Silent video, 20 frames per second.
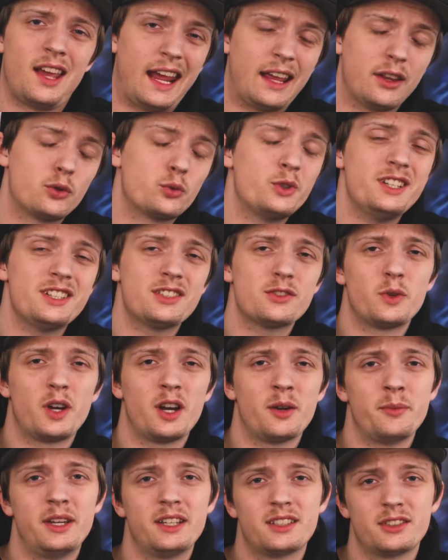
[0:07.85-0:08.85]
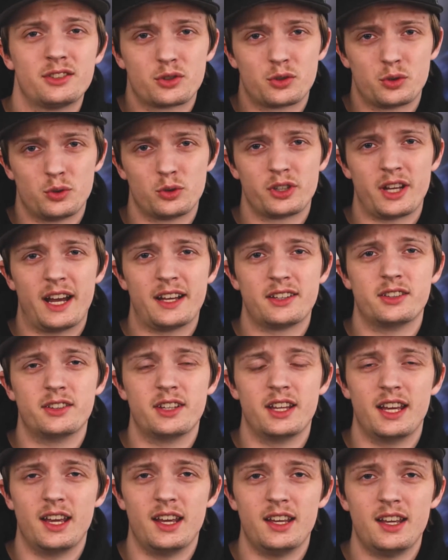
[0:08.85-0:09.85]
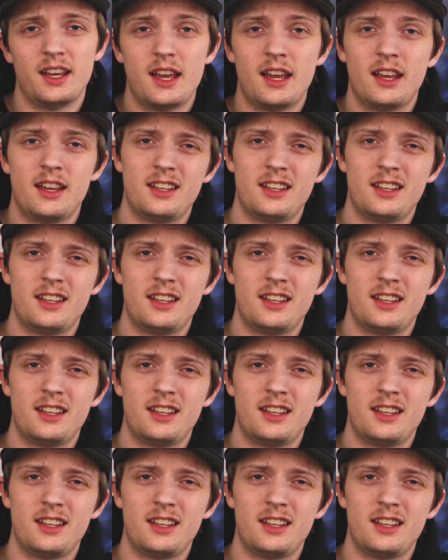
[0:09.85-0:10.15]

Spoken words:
And the reason why I'm making a Krul guide today